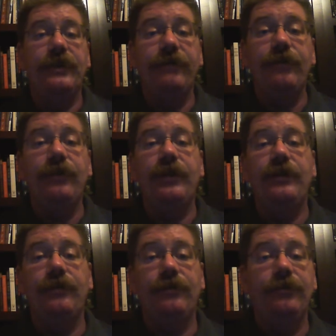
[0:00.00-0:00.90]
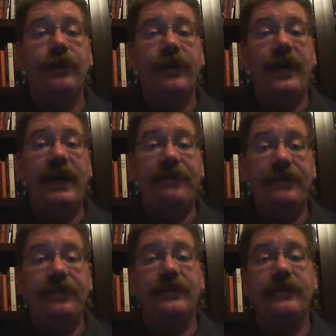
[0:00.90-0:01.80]
If you need to have
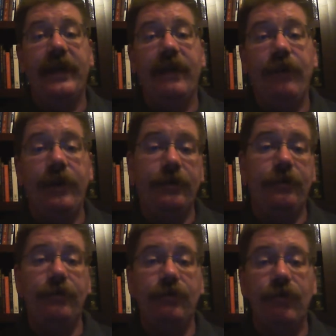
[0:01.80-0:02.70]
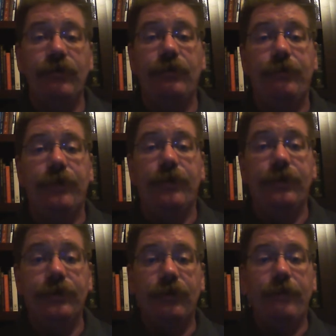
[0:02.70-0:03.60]
something that's lightweight that you can throw into a
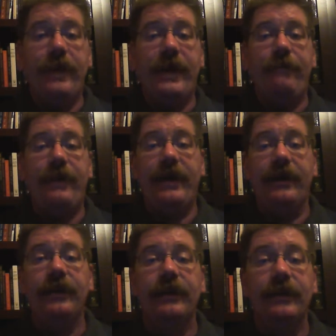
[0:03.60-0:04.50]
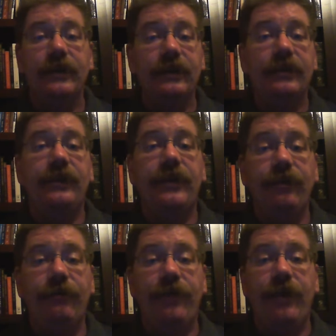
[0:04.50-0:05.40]
purse or a backpack, the
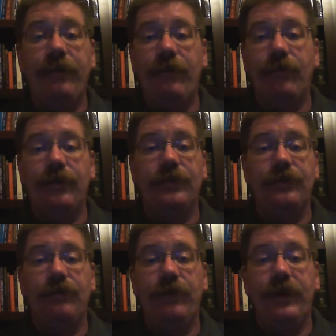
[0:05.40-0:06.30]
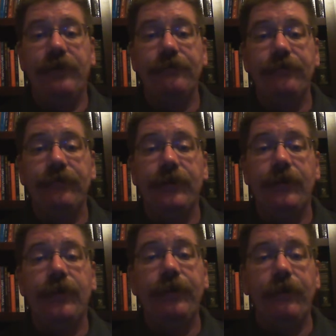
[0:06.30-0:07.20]
Kindle Fire may work just well.
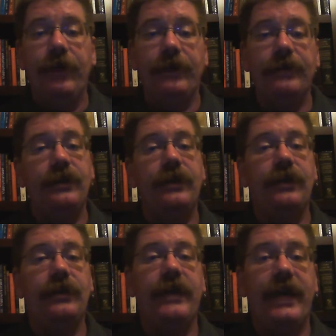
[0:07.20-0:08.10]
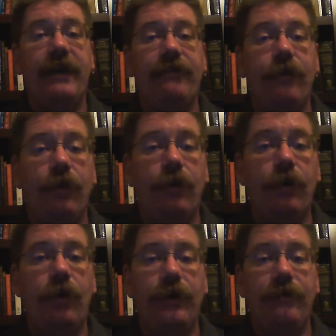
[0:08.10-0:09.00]
If you actually need to have
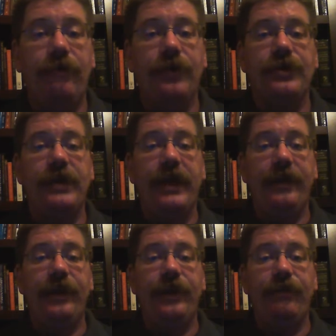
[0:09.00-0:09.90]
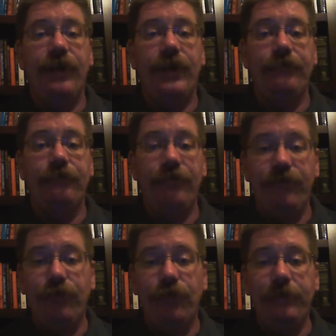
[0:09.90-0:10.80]
all the functionality of a
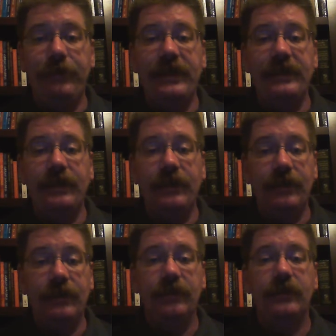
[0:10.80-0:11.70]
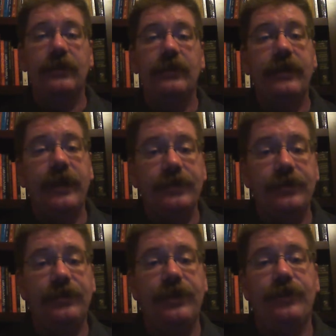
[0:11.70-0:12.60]
full PC, the
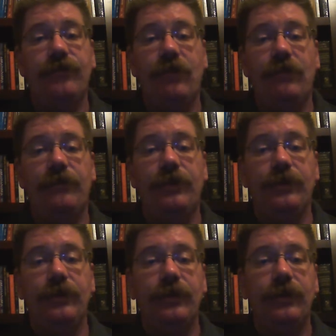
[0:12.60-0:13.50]
Asus Transformer book.